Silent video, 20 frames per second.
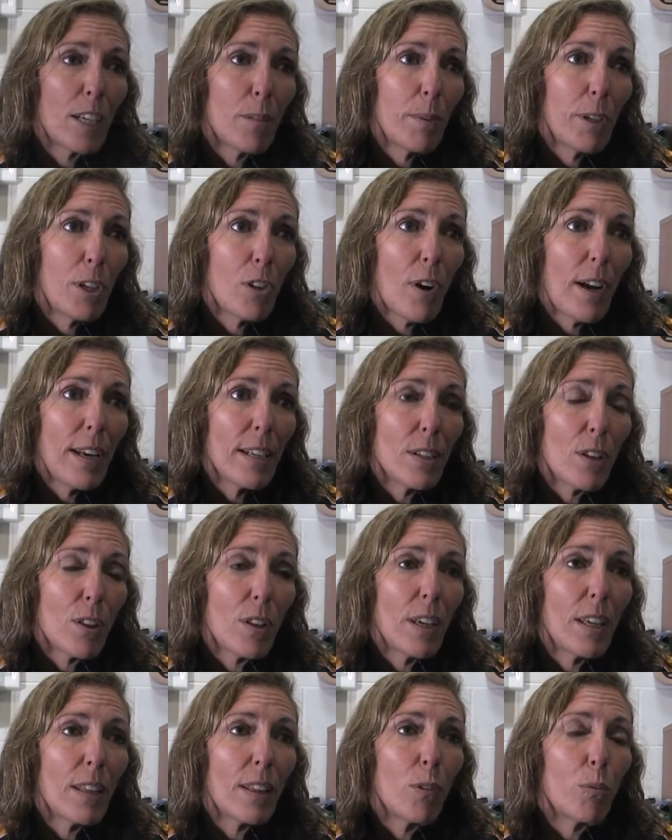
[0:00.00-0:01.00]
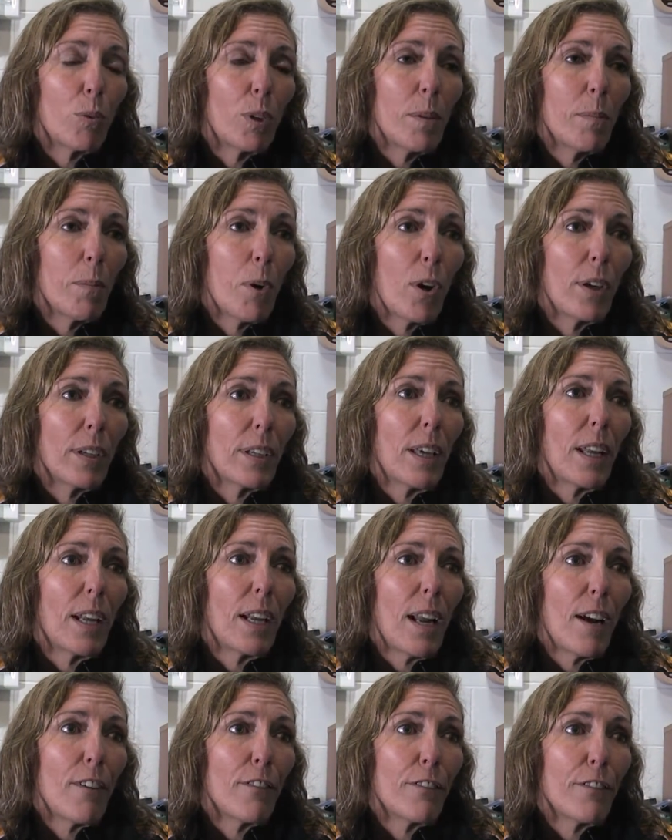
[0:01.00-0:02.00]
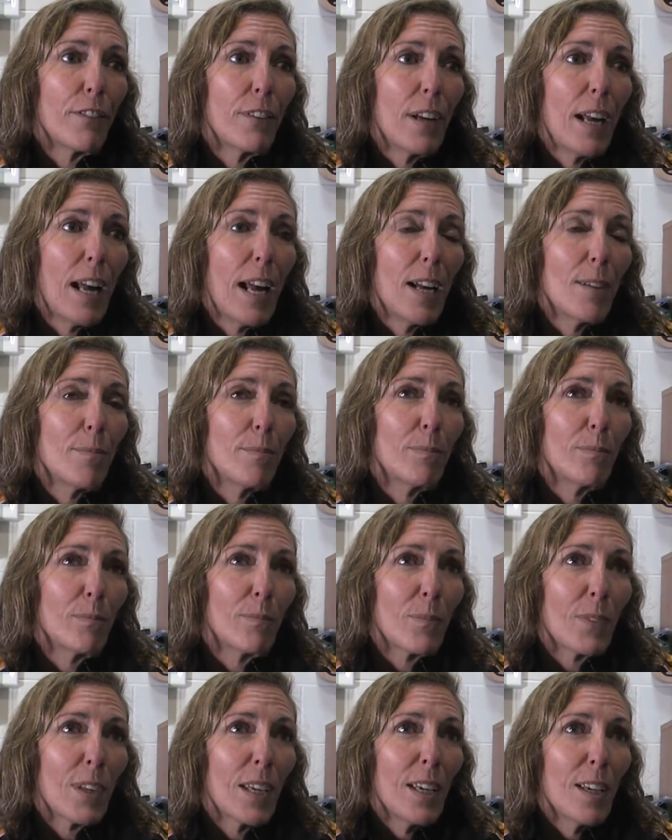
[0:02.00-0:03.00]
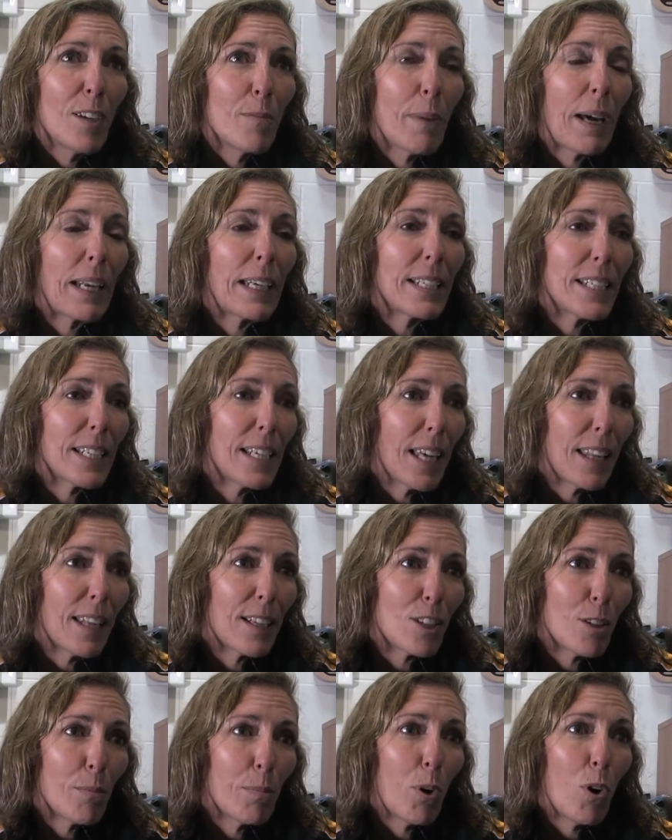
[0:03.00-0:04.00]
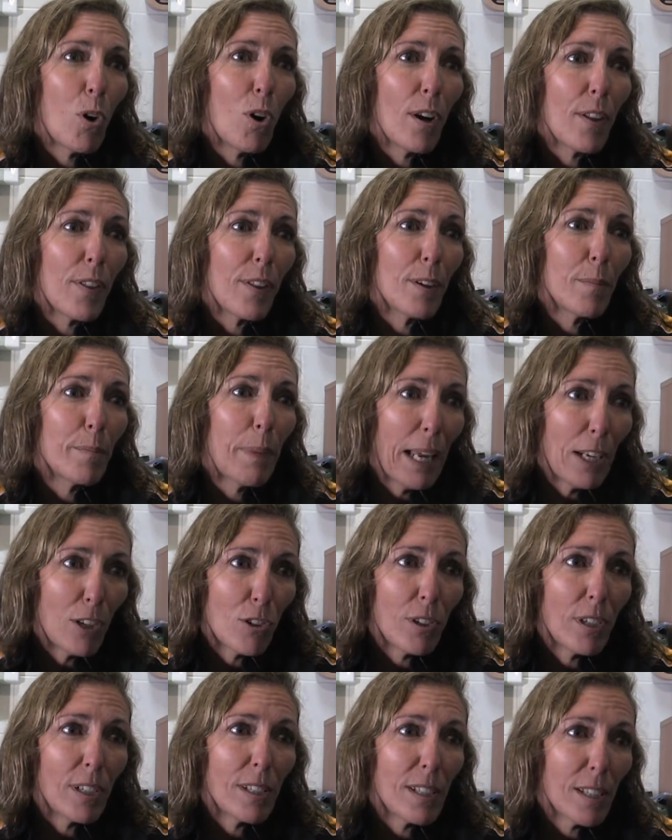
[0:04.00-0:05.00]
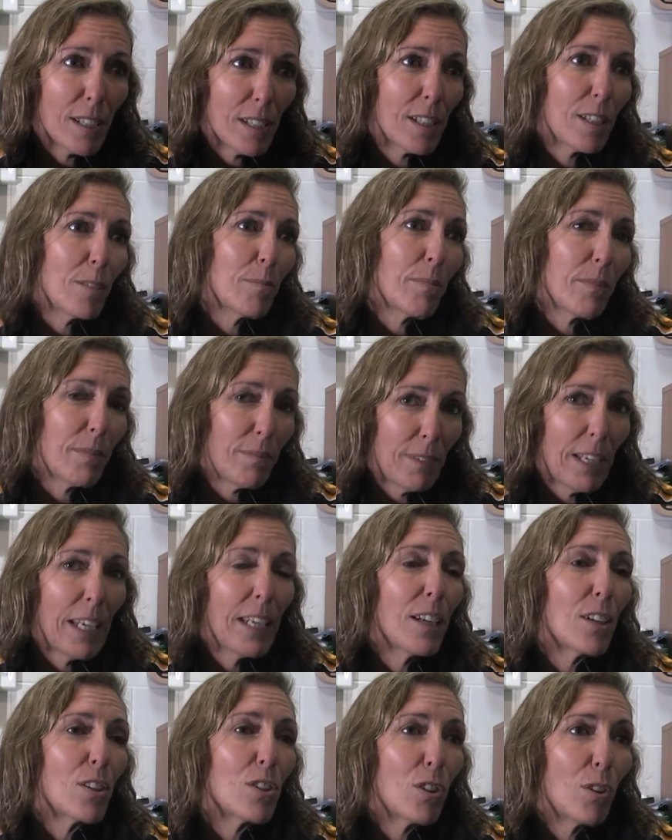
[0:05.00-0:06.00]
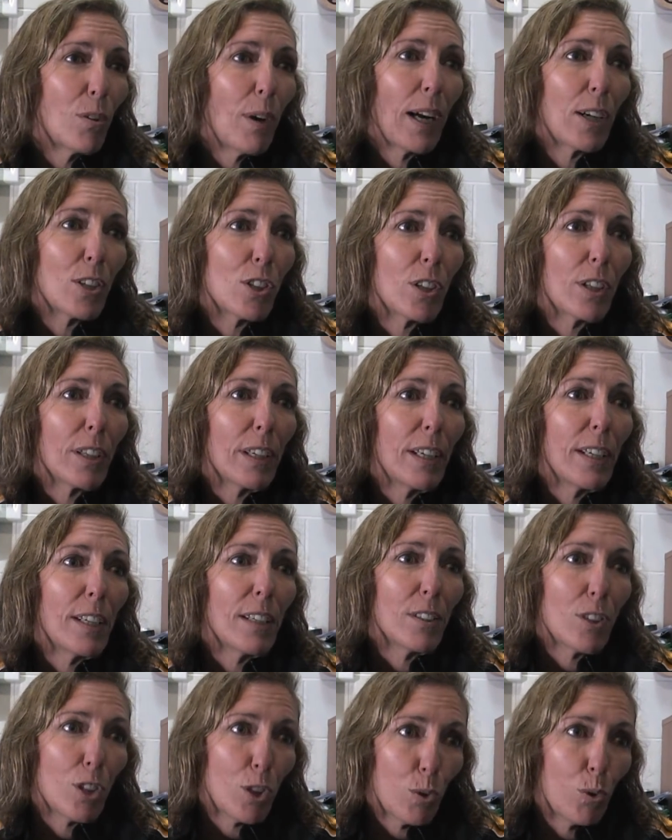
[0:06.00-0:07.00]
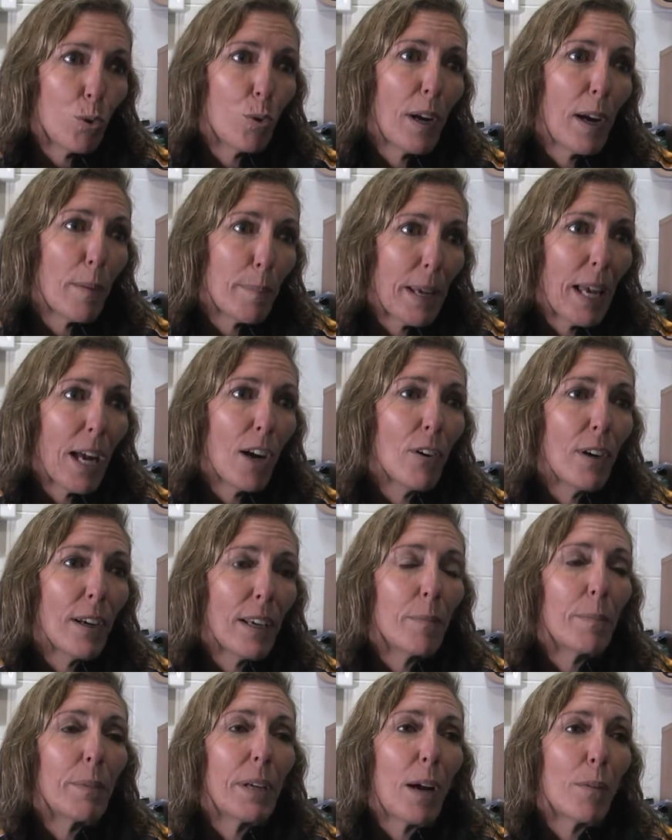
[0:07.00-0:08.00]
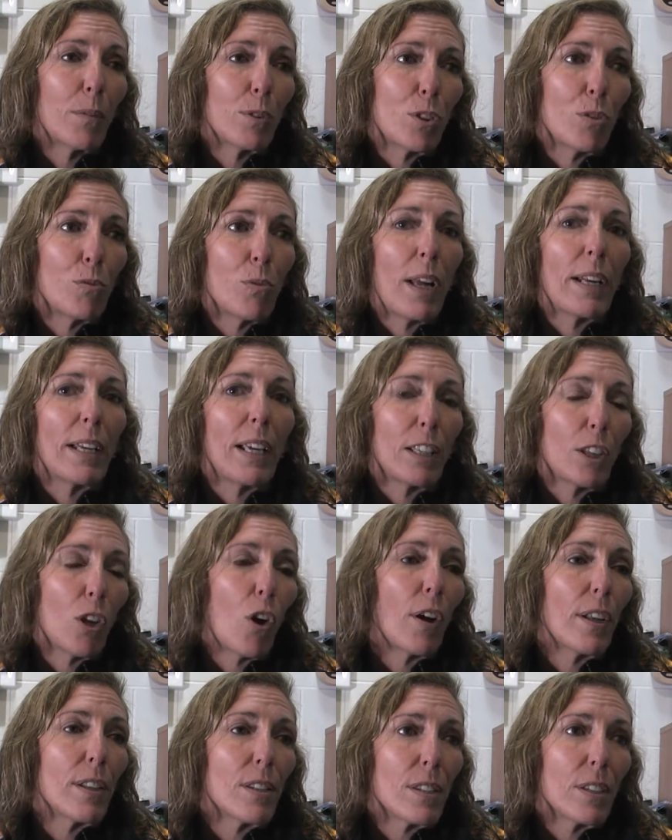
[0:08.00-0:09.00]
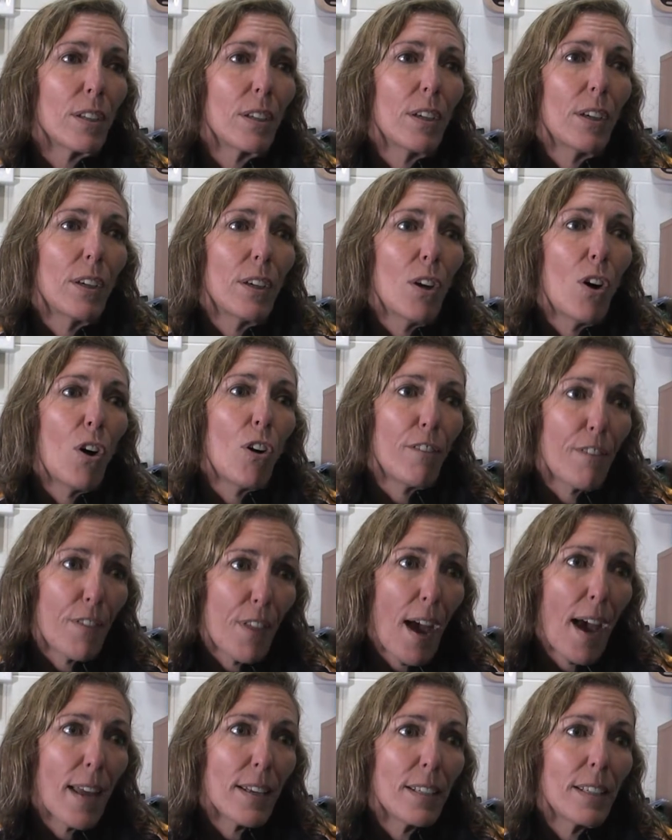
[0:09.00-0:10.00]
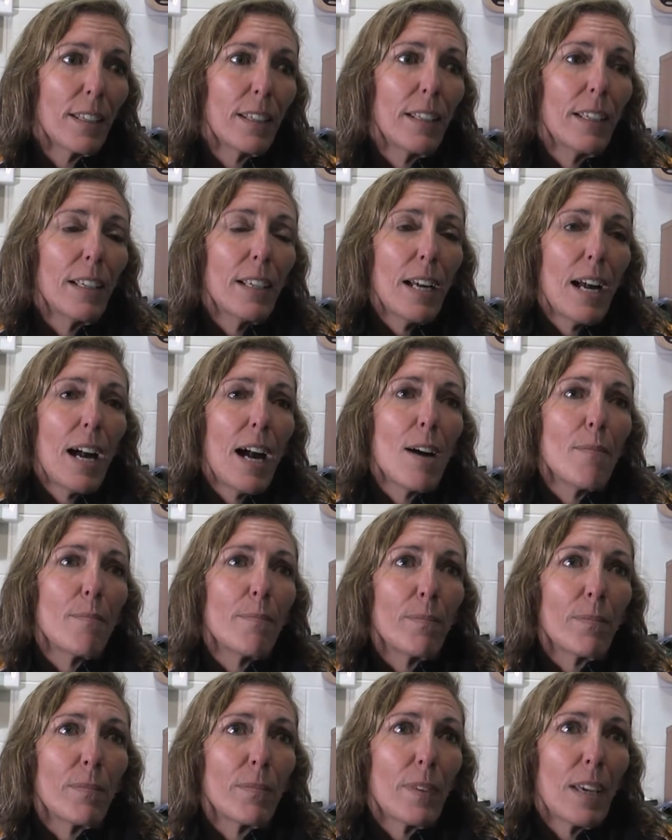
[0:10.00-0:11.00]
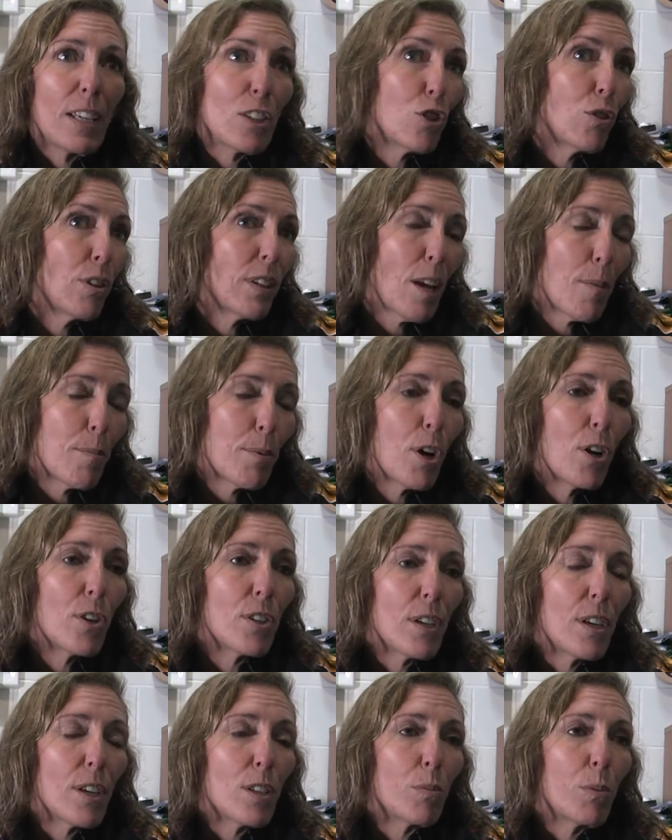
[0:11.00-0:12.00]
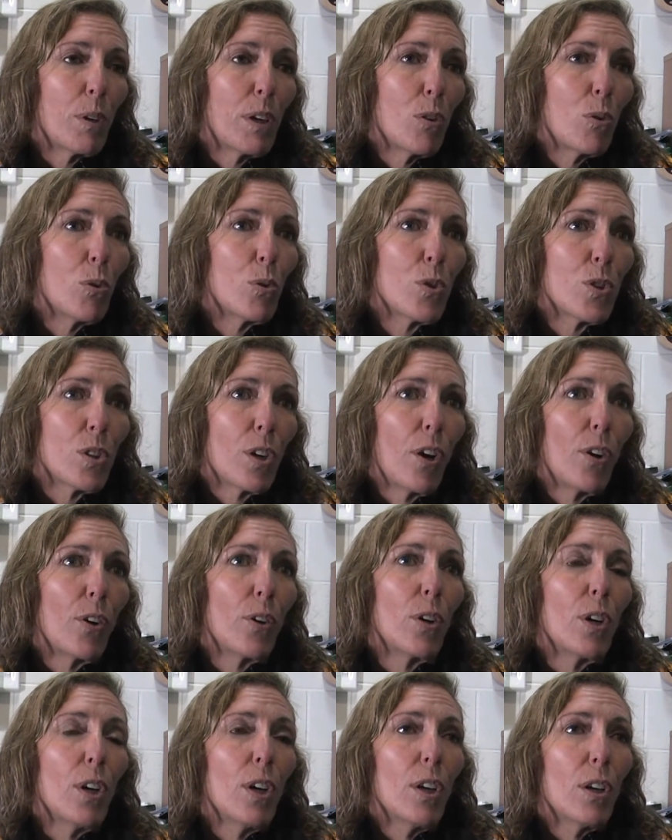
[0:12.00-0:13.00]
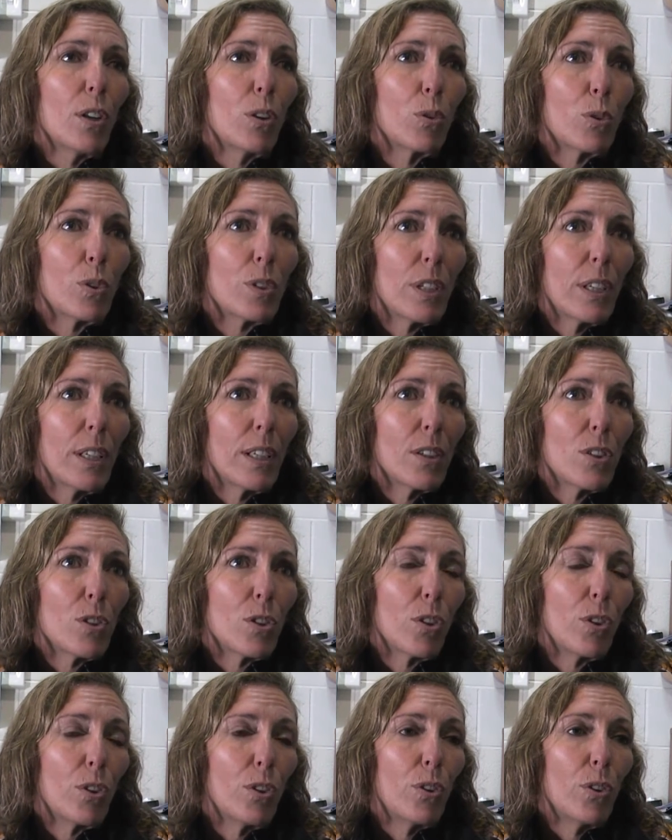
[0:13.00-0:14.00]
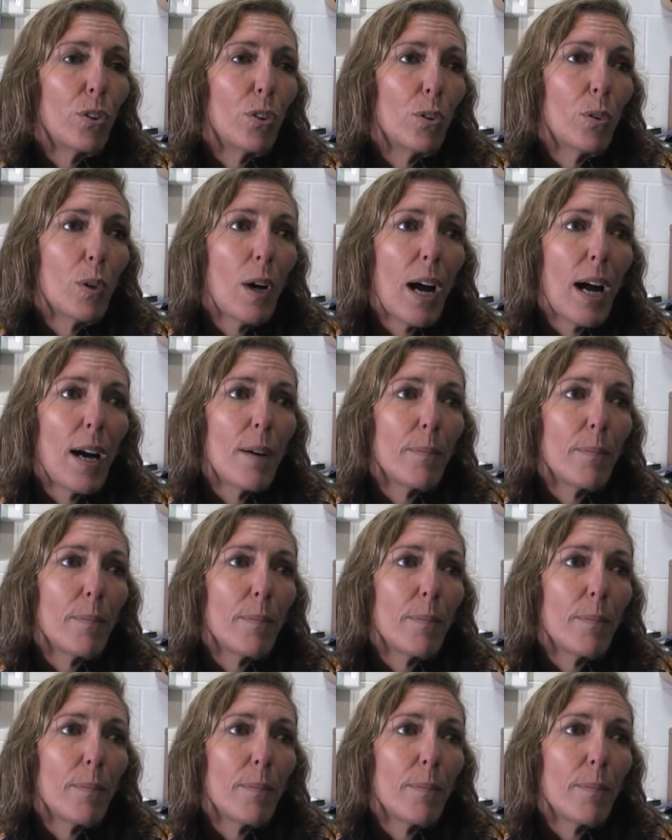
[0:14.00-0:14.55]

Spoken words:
it'd be great to think that we might get enough money together to buy the battery system needed to actually store our power and be able to run our lights off that. And during that process, we also looked into